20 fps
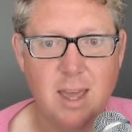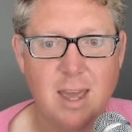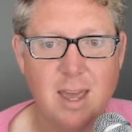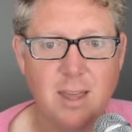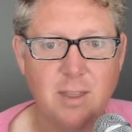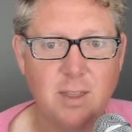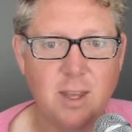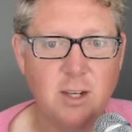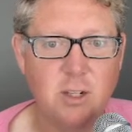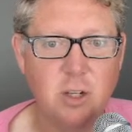
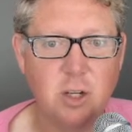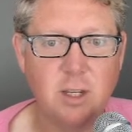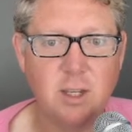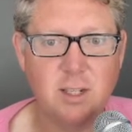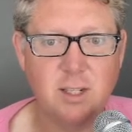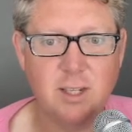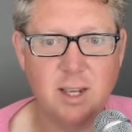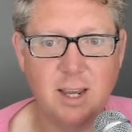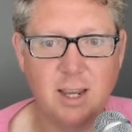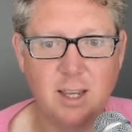then took a
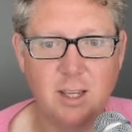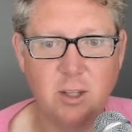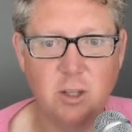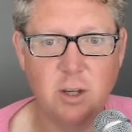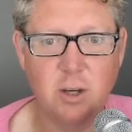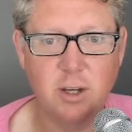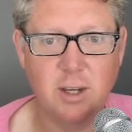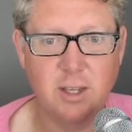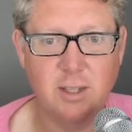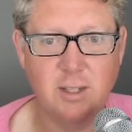second
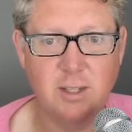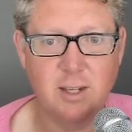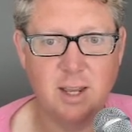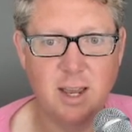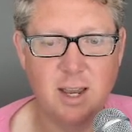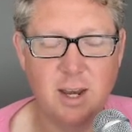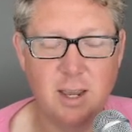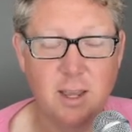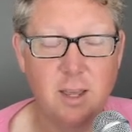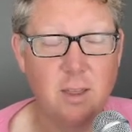look and
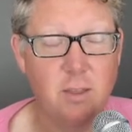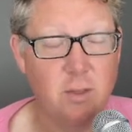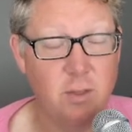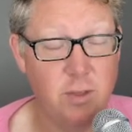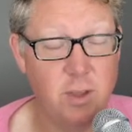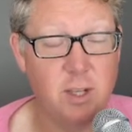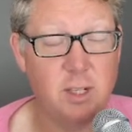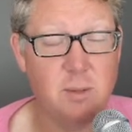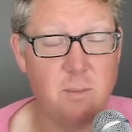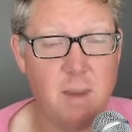said,
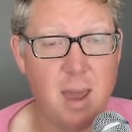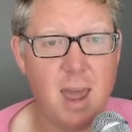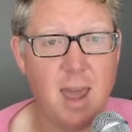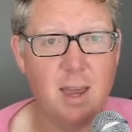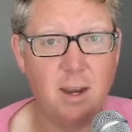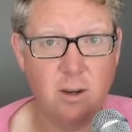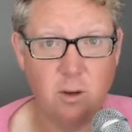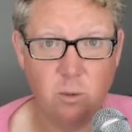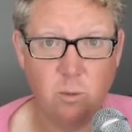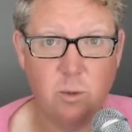"This
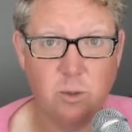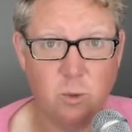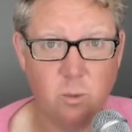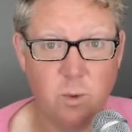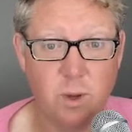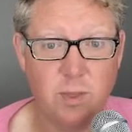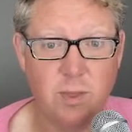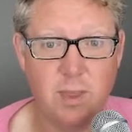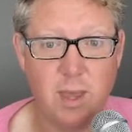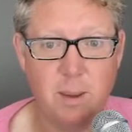man was
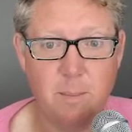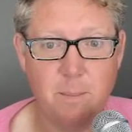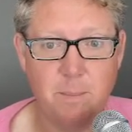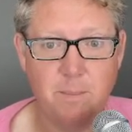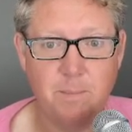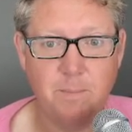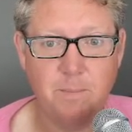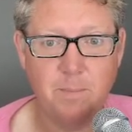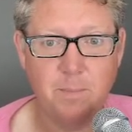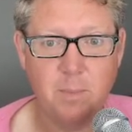with them."
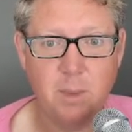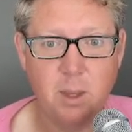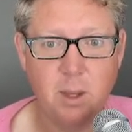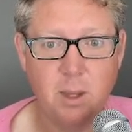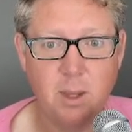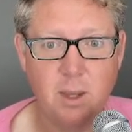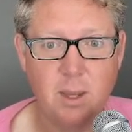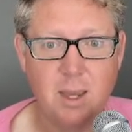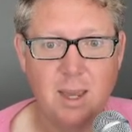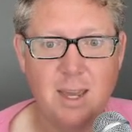
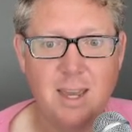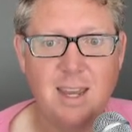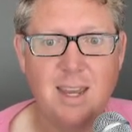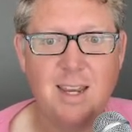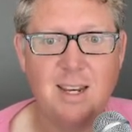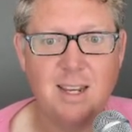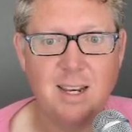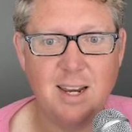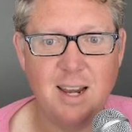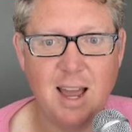
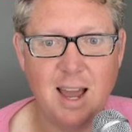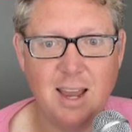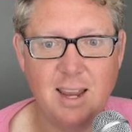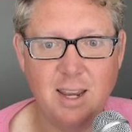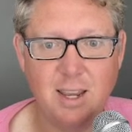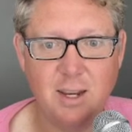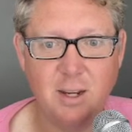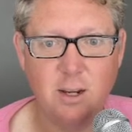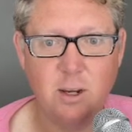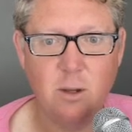He denied
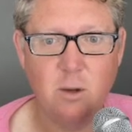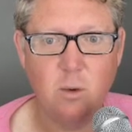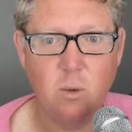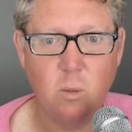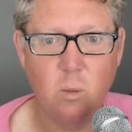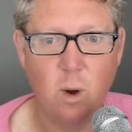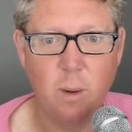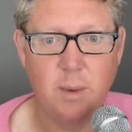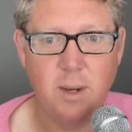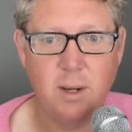it.
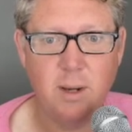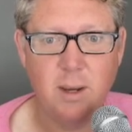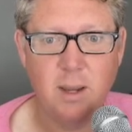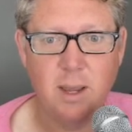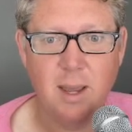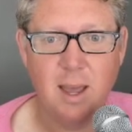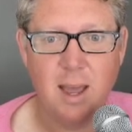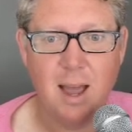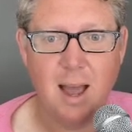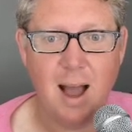"Woman,
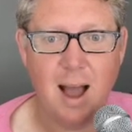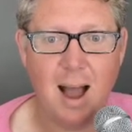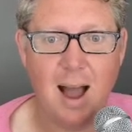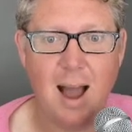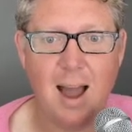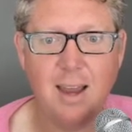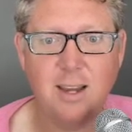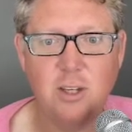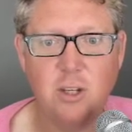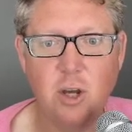
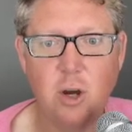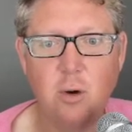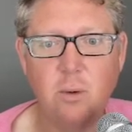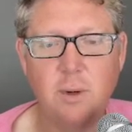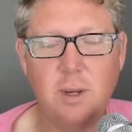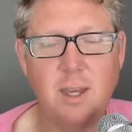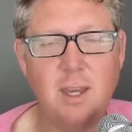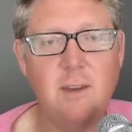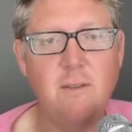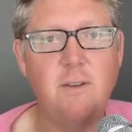I
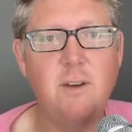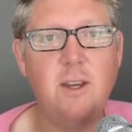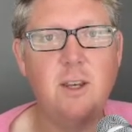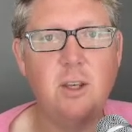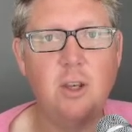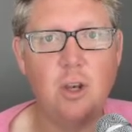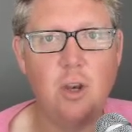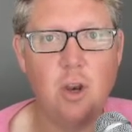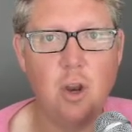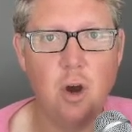don't
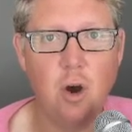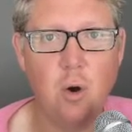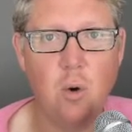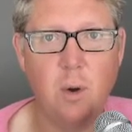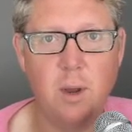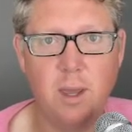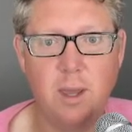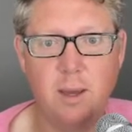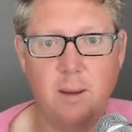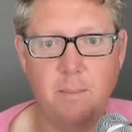even know
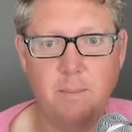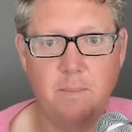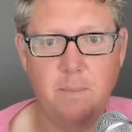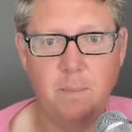him."